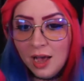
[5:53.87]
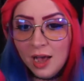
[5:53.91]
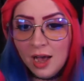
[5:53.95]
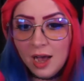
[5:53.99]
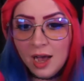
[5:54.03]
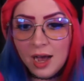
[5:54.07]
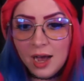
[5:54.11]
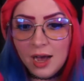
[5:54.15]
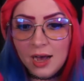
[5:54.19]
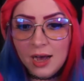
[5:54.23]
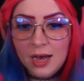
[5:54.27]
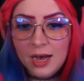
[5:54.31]

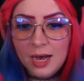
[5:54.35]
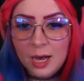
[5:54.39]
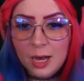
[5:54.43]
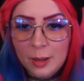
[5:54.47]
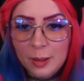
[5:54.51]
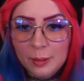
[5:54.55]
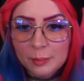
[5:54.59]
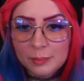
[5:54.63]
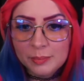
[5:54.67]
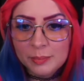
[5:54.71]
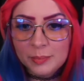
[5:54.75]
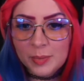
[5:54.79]

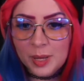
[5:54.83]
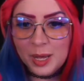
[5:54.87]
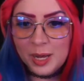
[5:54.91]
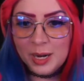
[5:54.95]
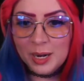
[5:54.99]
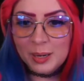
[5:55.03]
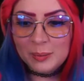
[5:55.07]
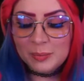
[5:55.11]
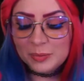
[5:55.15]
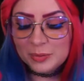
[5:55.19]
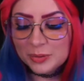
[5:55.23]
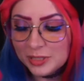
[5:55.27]
And
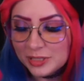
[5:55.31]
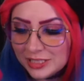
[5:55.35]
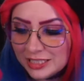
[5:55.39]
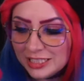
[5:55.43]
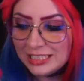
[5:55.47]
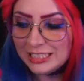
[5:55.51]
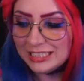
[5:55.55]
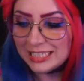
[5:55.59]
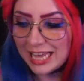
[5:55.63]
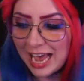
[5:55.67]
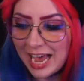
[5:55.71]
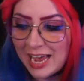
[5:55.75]
I'm really
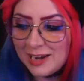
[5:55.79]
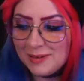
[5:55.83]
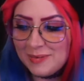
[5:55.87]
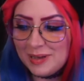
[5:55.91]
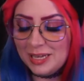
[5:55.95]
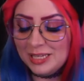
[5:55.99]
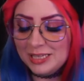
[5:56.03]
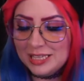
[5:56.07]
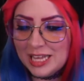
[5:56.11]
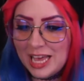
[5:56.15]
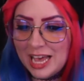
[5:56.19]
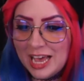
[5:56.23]
sad
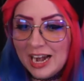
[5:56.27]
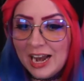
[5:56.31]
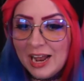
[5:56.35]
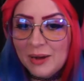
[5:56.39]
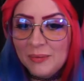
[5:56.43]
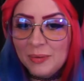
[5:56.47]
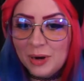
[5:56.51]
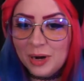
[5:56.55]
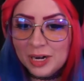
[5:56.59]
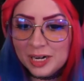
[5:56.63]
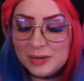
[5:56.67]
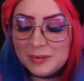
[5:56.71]
about that. I
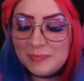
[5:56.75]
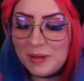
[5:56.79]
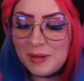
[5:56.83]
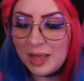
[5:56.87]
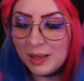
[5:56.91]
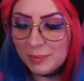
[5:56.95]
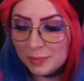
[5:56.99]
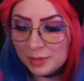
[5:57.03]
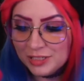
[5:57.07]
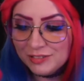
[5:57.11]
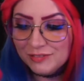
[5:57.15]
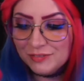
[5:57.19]
wanted
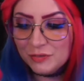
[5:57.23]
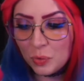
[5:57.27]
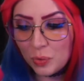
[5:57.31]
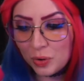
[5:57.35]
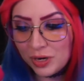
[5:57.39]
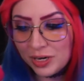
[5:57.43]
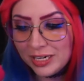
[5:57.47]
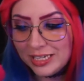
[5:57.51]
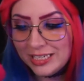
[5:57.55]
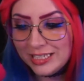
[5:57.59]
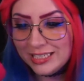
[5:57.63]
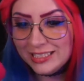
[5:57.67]
Pamela
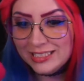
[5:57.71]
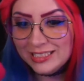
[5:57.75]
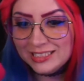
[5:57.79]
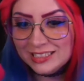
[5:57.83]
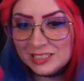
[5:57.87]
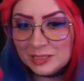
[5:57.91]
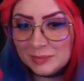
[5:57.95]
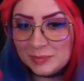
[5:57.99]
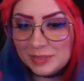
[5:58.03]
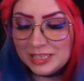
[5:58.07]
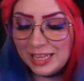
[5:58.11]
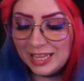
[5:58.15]
Voorhees
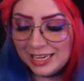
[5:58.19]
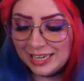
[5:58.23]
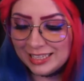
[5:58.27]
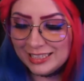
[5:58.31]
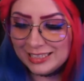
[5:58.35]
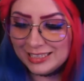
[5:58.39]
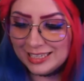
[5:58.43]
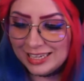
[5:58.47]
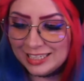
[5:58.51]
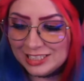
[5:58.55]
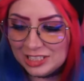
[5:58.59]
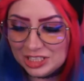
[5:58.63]
to be like a
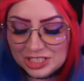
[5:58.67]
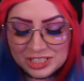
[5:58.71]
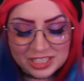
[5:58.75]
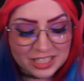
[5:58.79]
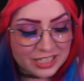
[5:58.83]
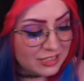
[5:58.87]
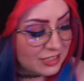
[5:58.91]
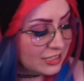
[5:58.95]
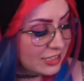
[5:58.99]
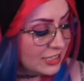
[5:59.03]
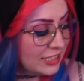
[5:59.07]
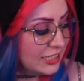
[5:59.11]

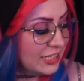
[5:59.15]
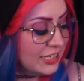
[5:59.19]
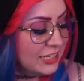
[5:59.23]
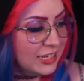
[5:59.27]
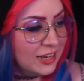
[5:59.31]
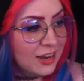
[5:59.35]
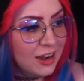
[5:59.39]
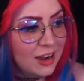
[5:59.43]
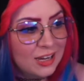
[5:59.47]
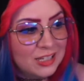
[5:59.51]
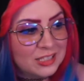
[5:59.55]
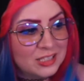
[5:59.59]
legendary
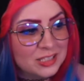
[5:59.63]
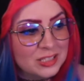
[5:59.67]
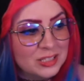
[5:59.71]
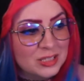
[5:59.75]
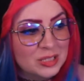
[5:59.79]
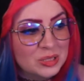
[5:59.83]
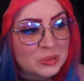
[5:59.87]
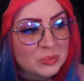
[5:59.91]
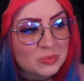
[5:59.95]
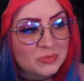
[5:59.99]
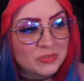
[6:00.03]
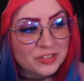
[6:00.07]

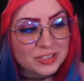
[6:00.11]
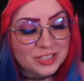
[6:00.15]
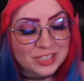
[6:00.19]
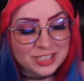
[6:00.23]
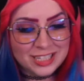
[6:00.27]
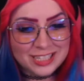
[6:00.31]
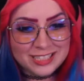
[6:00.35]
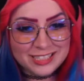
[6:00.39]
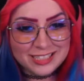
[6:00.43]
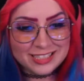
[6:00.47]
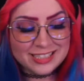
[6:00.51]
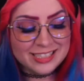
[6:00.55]
costume for
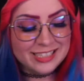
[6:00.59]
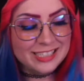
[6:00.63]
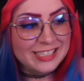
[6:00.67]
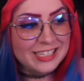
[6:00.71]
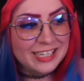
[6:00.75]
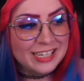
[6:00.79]
Jason, and I